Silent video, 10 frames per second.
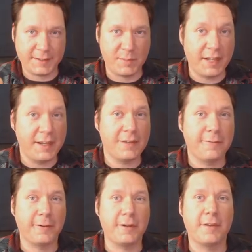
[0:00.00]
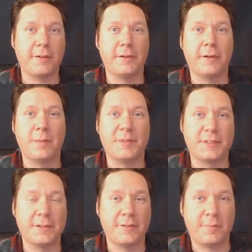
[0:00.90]
you next Monday for another
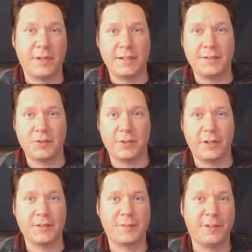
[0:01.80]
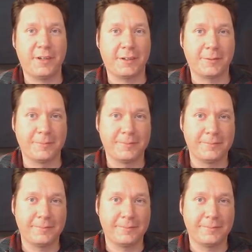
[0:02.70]
episode of my Digital Artist Vlog.